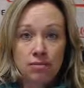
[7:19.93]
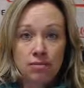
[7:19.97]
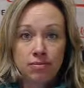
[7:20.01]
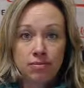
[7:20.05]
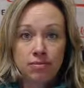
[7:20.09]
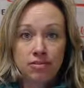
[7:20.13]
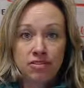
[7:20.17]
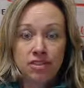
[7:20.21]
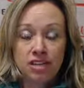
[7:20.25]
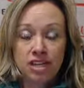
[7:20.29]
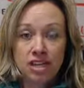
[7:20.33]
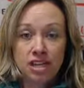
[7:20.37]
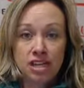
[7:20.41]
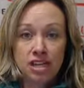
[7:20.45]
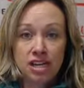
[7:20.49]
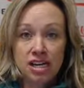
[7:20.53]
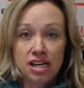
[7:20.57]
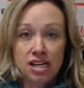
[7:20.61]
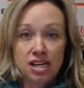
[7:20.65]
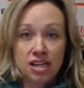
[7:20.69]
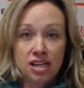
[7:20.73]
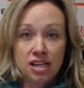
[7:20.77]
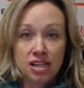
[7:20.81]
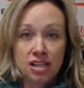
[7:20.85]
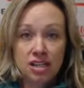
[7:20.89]
thing
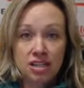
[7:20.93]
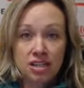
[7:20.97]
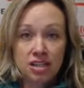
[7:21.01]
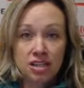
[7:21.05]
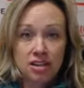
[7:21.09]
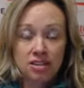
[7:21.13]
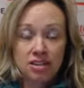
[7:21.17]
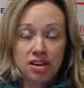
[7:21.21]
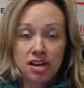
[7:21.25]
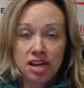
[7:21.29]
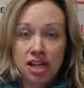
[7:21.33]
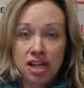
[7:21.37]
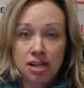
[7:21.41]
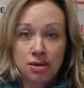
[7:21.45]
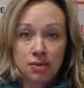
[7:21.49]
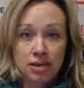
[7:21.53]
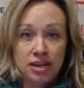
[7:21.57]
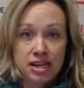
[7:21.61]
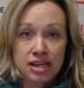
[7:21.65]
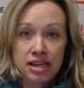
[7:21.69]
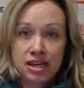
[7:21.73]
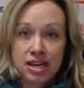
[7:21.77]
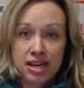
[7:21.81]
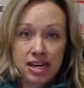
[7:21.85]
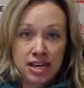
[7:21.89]
in the
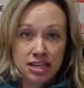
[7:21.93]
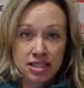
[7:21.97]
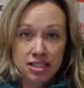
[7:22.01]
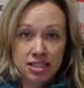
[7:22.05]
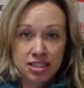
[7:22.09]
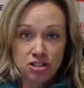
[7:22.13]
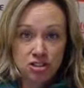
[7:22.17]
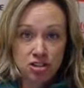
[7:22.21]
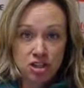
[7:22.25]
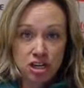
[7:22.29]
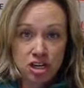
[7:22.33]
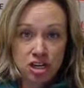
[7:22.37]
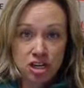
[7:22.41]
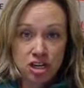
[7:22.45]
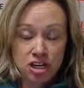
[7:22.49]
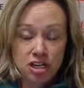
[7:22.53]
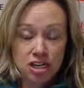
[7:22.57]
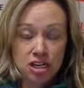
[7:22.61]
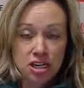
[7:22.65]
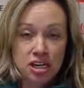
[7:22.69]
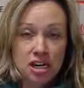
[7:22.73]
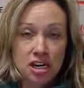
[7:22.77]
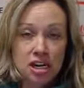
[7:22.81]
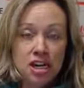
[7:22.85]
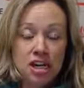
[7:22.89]
Halloween candy
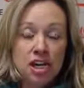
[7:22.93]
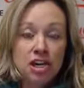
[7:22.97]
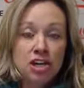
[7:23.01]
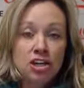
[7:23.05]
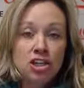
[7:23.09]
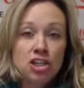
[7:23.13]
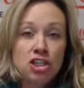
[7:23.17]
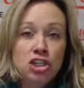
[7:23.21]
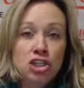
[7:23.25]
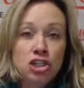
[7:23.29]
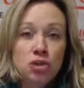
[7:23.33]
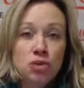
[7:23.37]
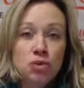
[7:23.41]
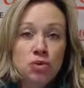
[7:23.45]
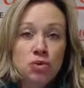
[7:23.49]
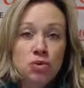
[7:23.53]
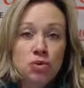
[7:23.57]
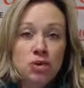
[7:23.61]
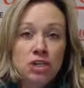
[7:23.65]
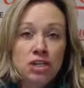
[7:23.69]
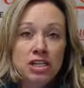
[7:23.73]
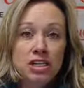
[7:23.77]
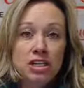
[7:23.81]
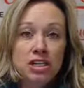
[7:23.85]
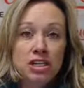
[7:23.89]
jar, you
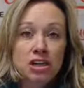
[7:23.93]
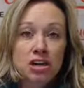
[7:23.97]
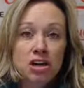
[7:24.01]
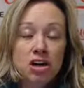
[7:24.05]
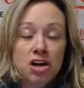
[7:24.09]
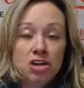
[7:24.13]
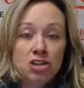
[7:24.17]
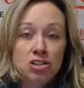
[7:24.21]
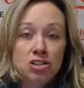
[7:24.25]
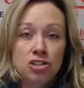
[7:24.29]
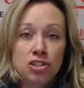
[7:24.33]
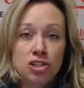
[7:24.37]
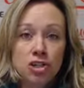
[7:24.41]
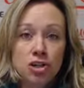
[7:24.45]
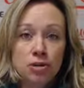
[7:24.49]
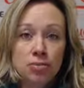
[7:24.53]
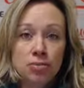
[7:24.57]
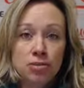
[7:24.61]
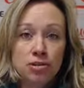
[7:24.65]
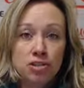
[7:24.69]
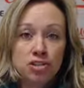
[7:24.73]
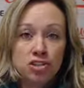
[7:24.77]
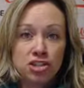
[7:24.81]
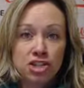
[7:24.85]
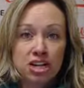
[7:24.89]
would also
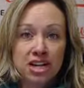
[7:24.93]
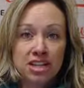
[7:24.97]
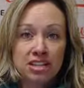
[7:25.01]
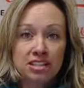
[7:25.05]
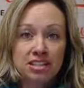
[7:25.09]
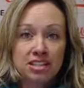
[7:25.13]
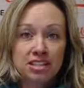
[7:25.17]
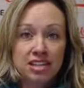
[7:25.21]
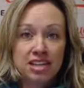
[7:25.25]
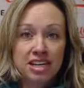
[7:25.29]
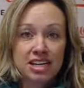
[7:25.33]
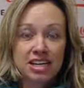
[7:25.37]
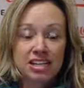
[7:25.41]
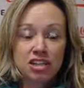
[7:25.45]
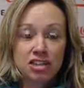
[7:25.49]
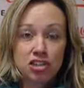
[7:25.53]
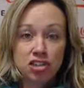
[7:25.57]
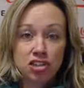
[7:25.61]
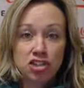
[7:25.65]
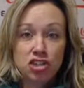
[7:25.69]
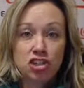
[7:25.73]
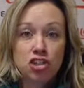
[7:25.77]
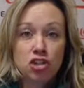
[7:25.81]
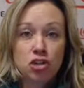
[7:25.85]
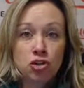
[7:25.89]
project and
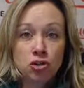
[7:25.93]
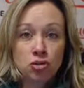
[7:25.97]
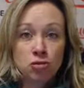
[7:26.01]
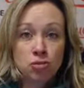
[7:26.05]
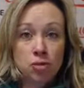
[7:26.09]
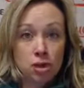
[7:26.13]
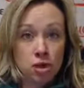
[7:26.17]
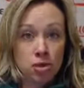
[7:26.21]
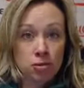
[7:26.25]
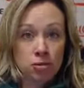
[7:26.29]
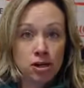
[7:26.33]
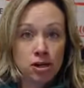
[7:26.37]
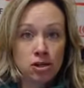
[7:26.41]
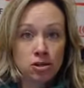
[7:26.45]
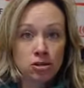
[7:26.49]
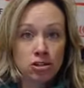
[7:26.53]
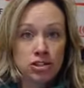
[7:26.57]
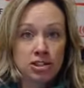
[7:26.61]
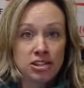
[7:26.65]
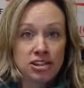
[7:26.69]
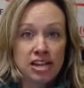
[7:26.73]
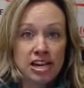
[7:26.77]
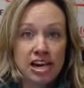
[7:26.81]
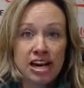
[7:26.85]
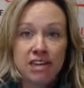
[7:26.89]
assume
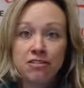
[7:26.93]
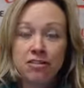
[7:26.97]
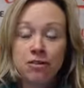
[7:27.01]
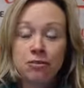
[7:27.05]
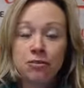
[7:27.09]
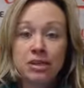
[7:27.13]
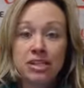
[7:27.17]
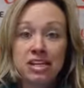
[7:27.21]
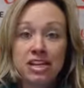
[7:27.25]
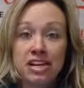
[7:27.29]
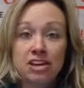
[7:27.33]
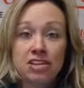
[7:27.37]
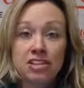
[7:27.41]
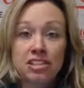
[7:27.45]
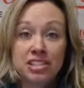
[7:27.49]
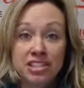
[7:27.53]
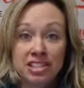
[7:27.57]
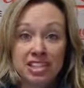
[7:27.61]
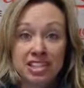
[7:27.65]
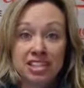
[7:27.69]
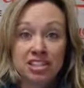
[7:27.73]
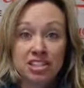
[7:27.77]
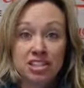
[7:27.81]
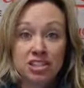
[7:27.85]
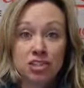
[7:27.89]
almost that everybody else
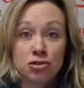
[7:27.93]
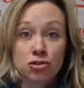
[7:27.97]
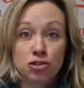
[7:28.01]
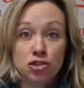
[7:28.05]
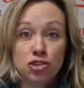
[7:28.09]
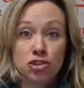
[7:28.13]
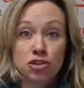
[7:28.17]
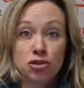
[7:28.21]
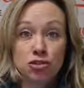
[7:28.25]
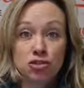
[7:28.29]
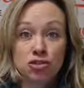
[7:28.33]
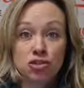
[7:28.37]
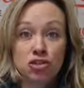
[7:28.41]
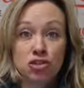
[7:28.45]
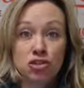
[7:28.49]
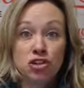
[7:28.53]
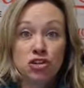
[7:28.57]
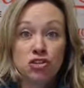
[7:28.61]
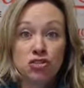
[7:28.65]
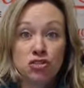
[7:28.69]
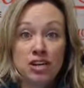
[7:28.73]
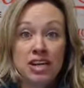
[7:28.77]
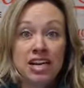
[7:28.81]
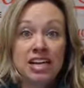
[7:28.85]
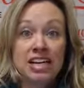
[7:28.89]
thinks so too. So
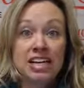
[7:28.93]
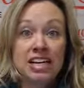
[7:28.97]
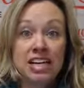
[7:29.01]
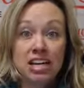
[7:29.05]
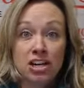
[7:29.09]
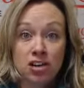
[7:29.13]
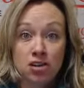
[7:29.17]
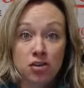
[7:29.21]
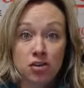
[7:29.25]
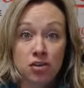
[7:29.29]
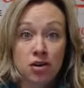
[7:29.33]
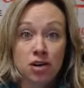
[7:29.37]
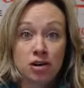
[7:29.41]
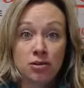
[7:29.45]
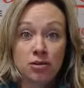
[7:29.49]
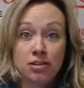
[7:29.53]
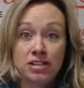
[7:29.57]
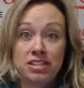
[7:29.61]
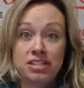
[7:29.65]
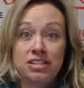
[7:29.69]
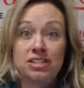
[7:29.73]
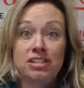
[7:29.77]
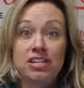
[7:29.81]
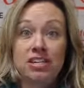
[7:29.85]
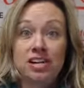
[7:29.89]
you've got to get your
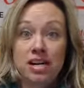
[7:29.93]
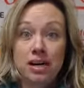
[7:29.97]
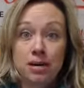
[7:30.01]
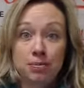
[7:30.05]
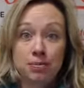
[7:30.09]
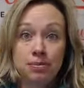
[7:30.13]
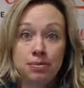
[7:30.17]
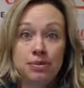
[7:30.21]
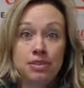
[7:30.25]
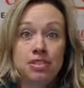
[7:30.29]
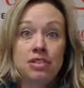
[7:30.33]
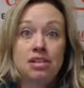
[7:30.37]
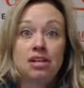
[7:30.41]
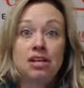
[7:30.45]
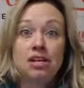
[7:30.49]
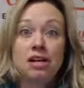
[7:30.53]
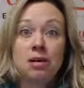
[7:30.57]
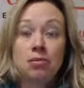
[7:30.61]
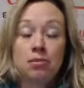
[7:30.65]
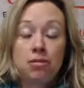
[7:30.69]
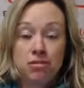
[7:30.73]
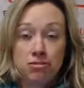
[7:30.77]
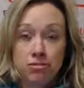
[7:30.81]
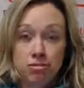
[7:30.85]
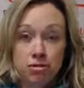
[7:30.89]
Reese cups
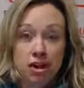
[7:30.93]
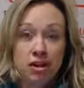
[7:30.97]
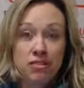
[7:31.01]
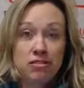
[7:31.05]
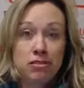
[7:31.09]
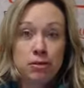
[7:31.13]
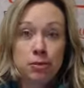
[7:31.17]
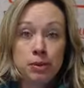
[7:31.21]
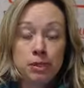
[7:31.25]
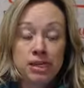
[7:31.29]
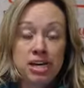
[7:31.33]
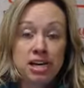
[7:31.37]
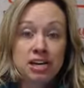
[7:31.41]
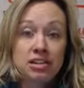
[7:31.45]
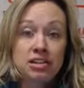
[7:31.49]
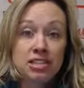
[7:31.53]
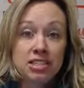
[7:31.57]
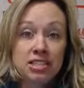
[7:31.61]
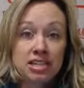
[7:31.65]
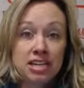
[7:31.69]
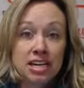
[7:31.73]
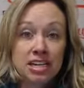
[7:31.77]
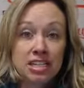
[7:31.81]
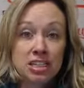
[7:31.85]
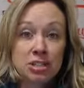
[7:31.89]
before everybody else
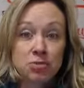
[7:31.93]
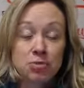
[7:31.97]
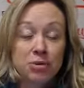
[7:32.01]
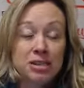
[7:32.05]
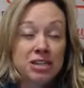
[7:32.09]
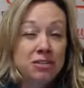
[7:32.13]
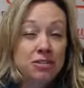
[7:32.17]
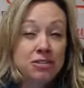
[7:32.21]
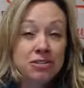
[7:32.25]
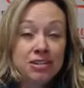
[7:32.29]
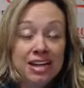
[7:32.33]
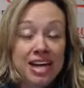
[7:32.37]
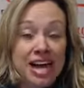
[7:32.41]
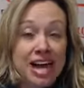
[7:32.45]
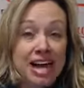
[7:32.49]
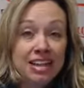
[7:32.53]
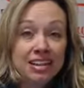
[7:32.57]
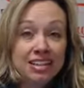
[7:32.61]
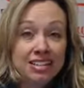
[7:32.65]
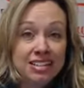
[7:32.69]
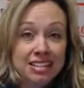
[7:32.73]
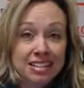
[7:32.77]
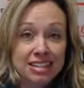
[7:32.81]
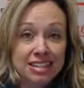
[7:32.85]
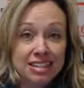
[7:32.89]
does. But in
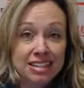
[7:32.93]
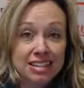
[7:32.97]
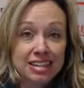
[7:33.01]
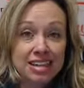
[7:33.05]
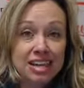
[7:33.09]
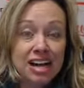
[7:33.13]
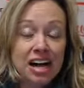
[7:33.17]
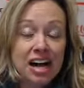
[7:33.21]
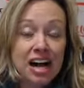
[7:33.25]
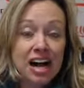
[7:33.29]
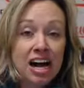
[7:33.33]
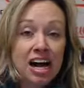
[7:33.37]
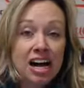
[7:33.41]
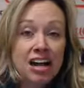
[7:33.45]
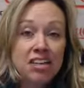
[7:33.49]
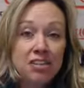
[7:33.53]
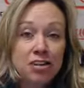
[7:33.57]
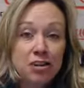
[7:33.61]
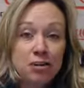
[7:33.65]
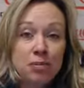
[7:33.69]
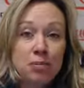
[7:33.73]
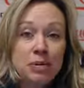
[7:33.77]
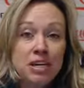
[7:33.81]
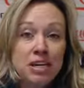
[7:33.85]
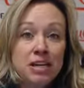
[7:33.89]
reality,
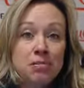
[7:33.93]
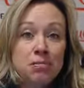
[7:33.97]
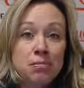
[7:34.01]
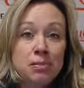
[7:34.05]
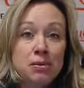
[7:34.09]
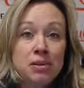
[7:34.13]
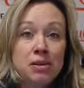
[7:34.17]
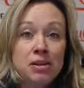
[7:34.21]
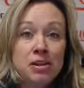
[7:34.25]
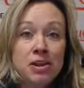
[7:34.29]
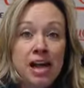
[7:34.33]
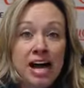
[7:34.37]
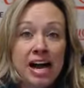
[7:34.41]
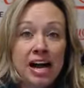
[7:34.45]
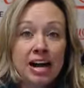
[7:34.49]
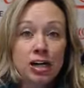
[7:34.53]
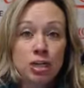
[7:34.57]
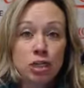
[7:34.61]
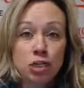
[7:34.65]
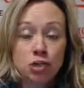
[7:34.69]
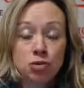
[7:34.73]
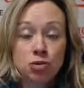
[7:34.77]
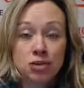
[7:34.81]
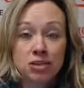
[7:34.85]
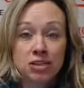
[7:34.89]
other people
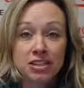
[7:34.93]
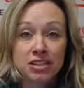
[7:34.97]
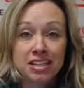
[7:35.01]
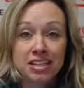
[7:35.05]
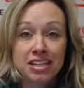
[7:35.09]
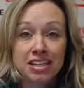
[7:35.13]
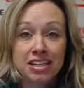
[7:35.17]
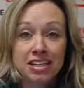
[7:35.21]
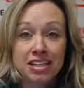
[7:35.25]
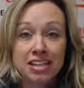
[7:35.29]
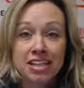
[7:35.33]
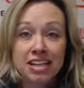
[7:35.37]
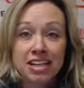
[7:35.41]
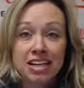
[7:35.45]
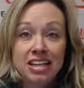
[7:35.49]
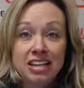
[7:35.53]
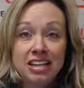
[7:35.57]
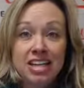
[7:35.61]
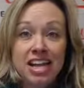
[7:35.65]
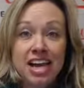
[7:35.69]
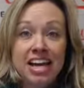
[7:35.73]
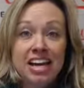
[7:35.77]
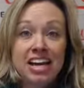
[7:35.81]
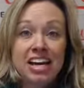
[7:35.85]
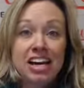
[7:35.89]
actually
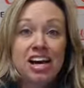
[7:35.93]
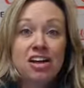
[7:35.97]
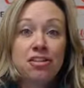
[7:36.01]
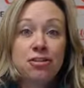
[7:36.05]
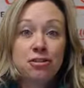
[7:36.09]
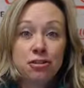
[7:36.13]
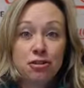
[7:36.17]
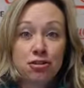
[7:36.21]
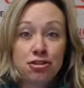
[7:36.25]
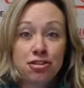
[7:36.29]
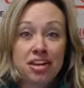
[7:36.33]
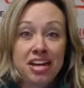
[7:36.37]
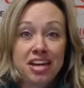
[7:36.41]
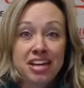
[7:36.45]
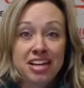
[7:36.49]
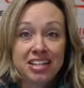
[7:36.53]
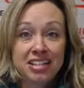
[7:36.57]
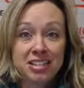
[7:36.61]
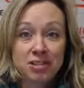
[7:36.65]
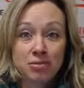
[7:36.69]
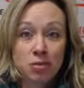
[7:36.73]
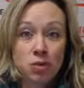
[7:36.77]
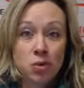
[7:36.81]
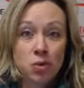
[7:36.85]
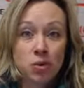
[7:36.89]
like other
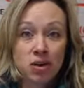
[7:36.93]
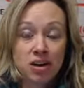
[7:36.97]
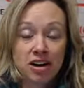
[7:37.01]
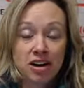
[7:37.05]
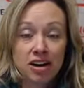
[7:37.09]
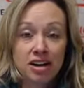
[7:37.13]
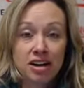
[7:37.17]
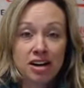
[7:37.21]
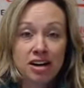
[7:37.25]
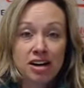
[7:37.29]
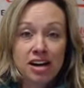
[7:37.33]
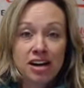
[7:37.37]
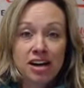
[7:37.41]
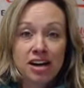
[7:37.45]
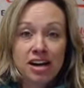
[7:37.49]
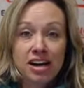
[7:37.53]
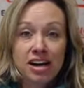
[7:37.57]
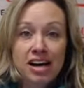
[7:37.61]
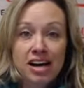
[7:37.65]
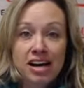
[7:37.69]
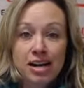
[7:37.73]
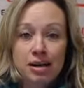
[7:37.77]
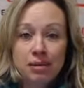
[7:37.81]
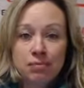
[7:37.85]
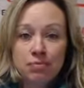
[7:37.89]
things more.
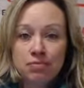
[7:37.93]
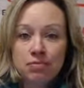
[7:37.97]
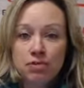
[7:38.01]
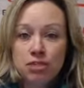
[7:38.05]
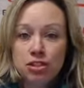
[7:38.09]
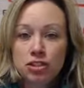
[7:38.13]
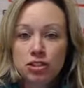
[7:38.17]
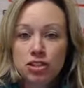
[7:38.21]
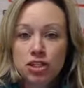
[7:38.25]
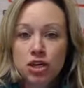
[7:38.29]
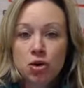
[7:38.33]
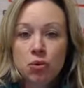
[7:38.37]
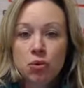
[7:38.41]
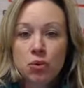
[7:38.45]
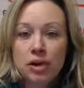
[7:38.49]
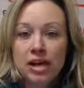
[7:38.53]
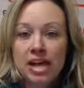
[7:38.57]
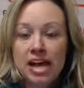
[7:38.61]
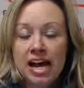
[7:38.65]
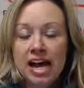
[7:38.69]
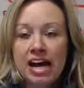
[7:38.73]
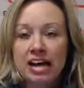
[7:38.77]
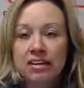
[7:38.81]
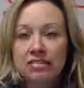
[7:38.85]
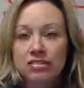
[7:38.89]
So we
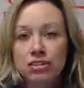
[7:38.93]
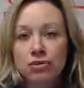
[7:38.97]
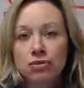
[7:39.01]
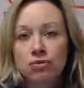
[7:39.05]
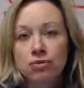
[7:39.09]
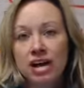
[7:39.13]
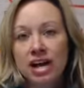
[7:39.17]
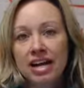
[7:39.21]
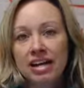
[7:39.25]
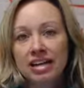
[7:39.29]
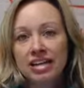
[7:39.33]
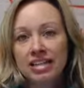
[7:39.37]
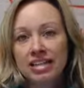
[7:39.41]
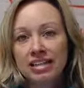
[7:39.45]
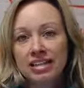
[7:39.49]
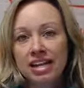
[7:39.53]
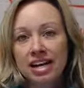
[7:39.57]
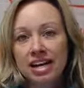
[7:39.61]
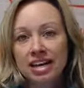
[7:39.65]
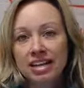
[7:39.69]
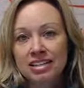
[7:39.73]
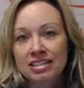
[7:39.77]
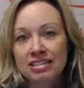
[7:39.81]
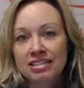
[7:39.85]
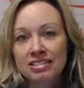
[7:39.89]
have to
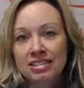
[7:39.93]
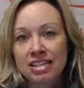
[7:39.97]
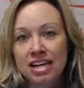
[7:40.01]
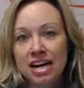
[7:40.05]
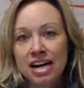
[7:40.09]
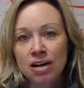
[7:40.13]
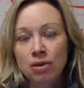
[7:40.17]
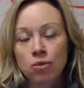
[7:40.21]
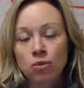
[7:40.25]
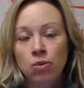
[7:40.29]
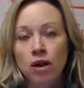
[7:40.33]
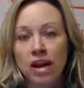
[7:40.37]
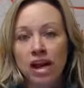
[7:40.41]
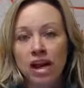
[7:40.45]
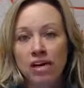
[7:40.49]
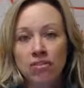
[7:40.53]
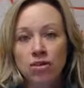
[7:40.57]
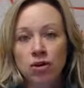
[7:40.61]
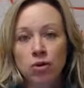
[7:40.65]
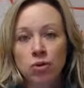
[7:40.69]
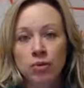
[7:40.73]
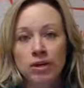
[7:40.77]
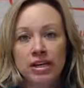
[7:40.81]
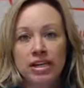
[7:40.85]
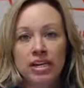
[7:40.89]
recognize that
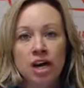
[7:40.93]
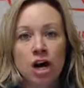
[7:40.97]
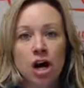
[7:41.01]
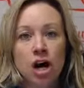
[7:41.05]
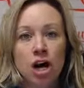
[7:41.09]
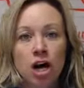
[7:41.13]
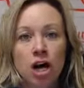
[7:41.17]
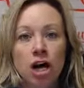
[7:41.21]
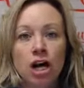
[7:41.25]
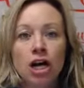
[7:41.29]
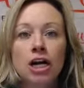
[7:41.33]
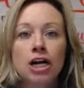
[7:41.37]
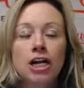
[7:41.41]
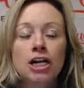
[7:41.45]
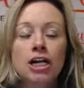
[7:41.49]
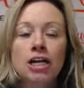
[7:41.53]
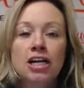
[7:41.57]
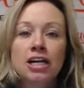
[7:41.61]
whatever we are,